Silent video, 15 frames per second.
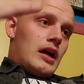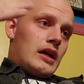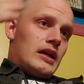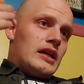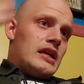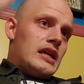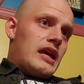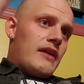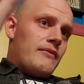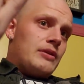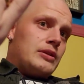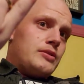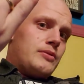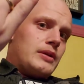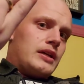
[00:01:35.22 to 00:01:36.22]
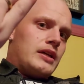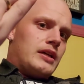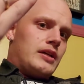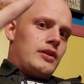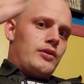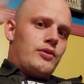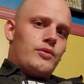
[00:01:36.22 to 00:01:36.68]
He gave it to a
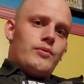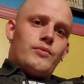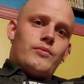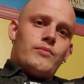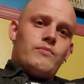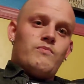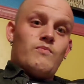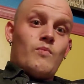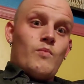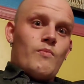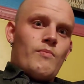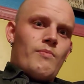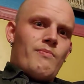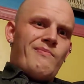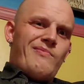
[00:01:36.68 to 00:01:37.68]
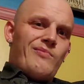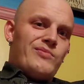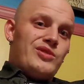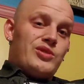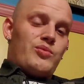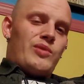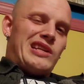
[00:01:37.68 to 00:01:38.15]
kid who
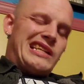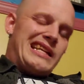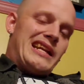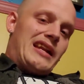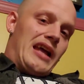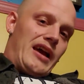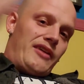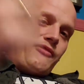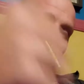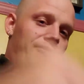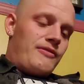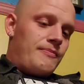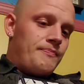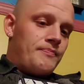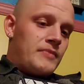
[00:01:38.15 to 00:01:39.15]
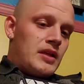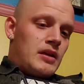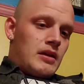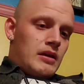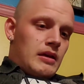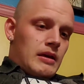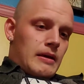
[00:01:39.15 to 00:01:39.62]
just wanted a knife.
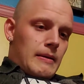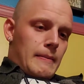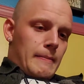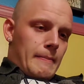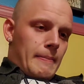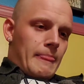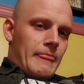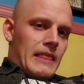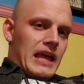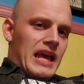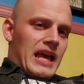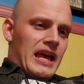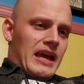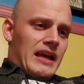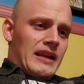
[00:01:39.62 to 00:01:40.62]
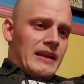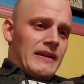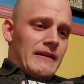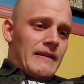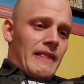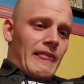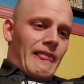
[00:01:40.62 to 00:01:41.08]
And
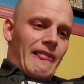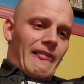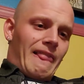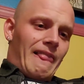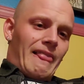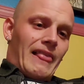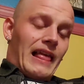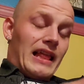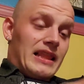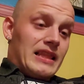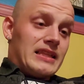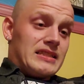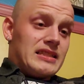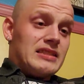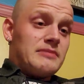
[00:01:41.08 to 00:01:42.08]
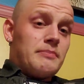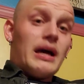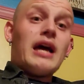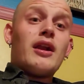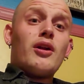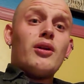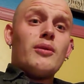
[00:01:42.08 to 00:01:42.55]
this is
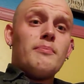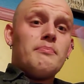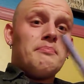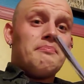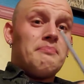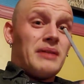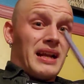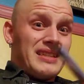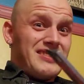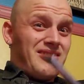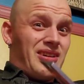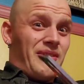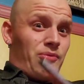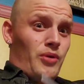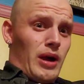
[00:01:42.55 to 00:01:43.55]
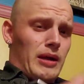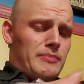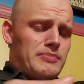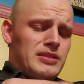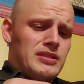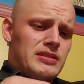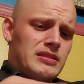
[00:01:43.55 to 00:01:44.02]
better, but I still have
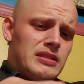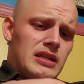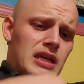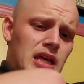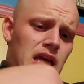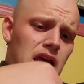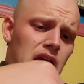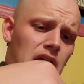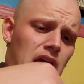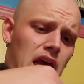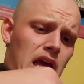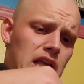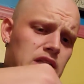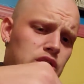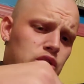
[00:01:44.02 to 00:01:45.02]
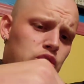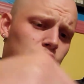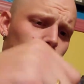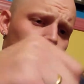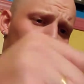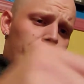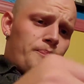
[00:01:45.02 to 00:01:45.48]
gripes.
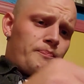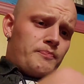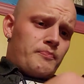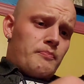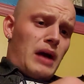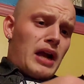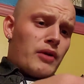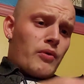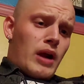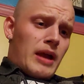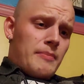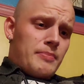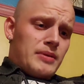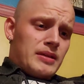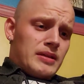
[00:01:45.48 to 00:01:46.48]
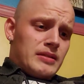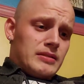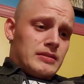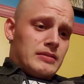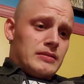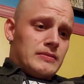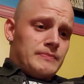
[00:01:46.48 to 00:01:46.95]
So, my gripe
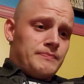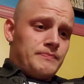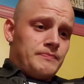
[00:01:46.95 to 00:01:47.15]
is,